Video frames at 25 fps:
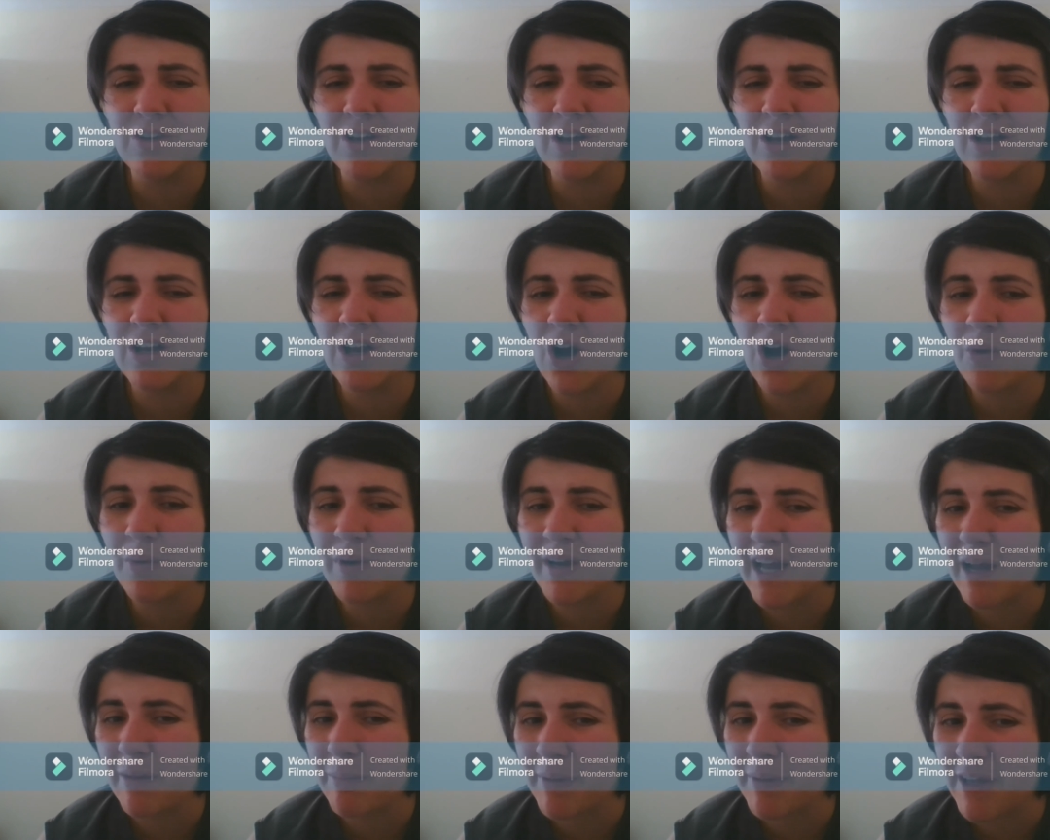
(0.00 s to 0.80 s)
going
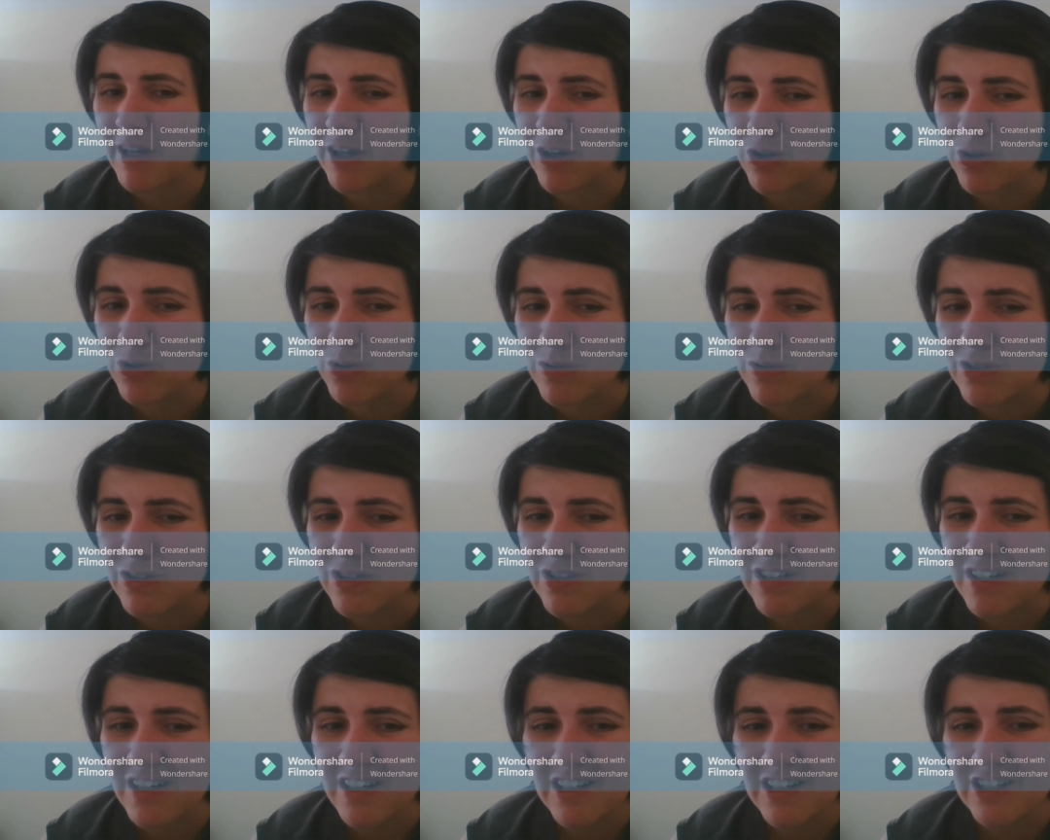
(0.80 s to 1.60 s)
up hills,
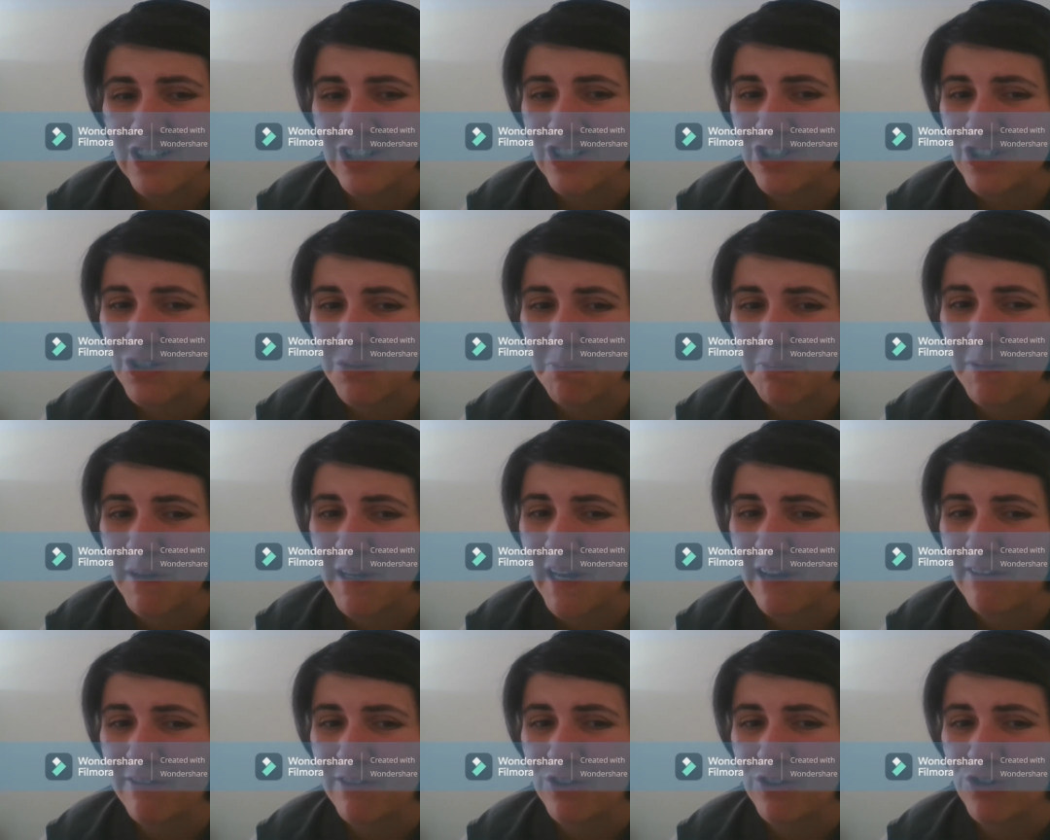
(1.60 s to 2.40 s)
you shouldn't be
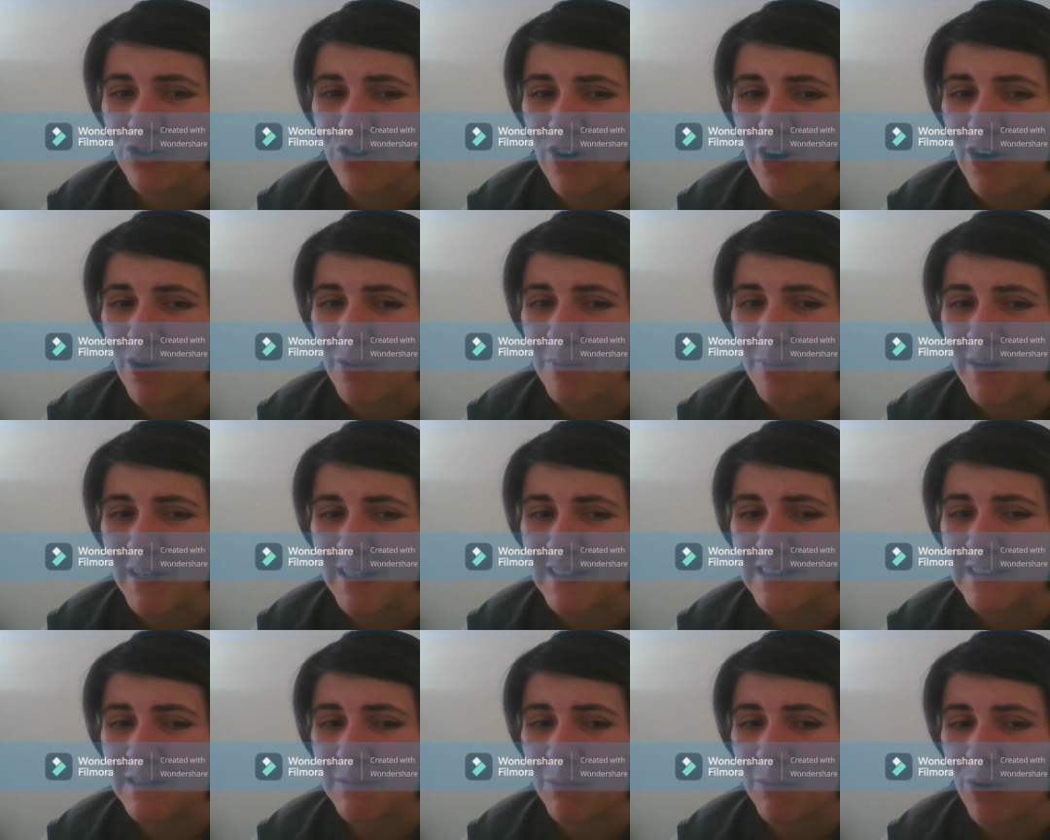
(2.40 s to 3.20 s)
having trail
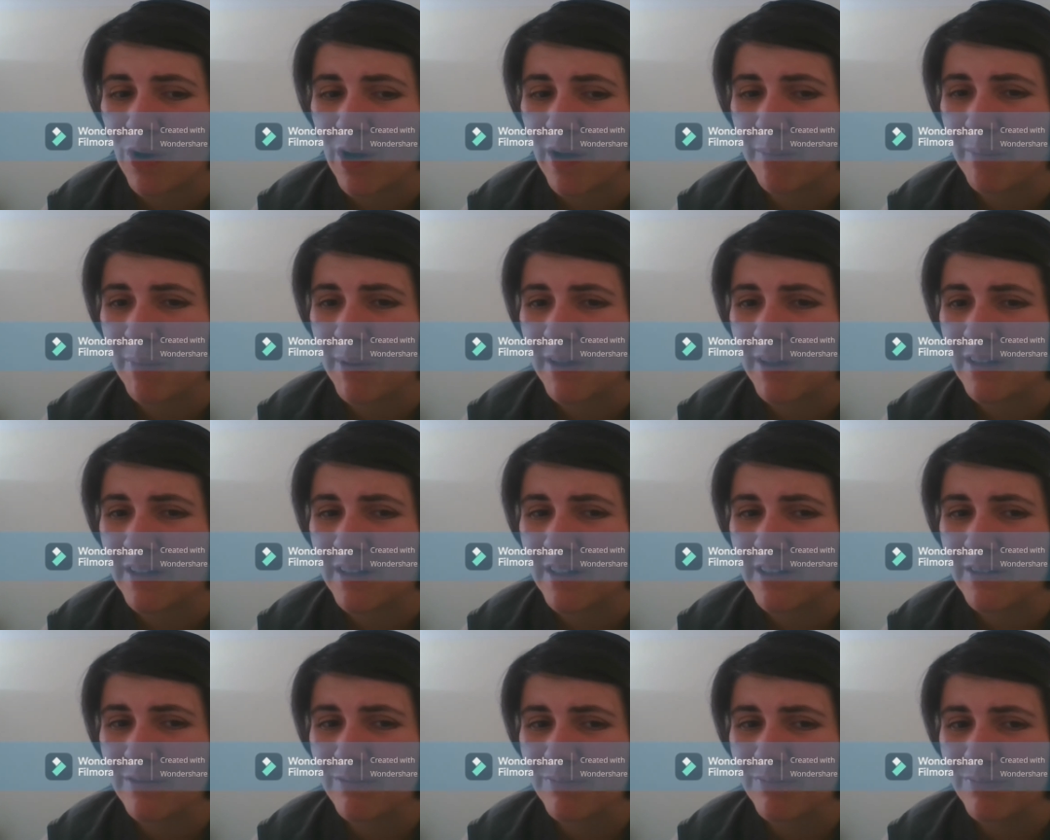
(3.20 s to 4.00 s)
mix in my
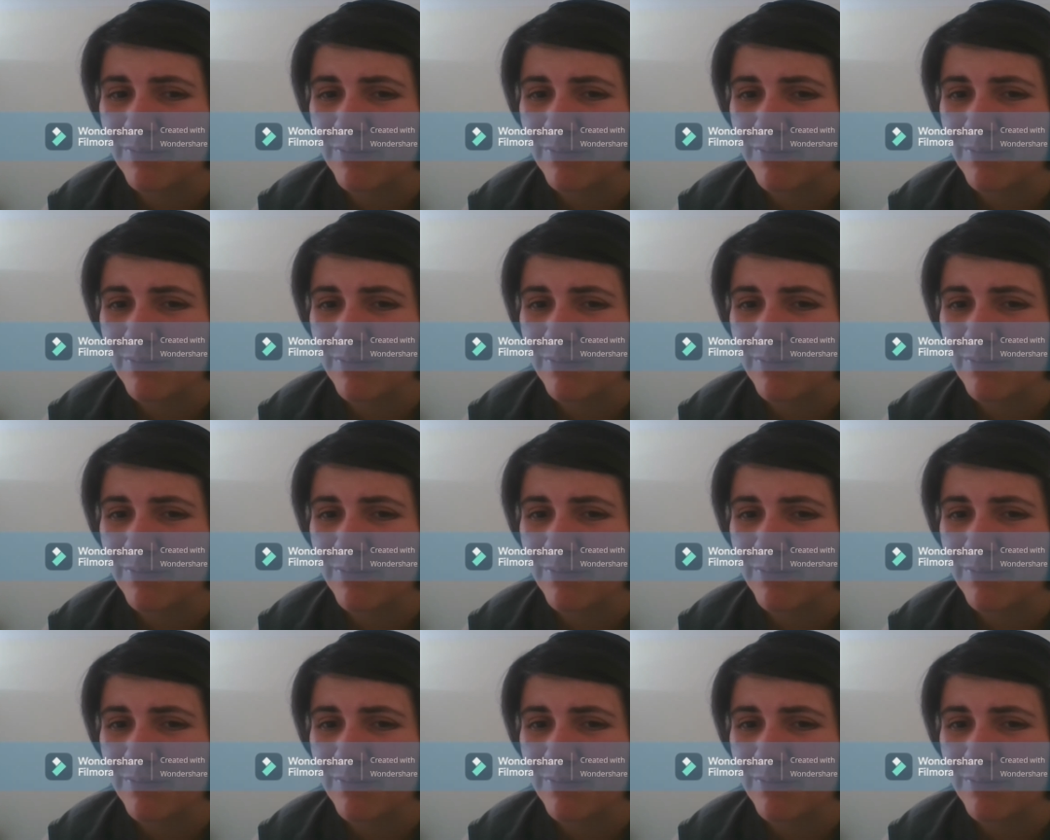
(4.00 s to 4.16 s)
opinion.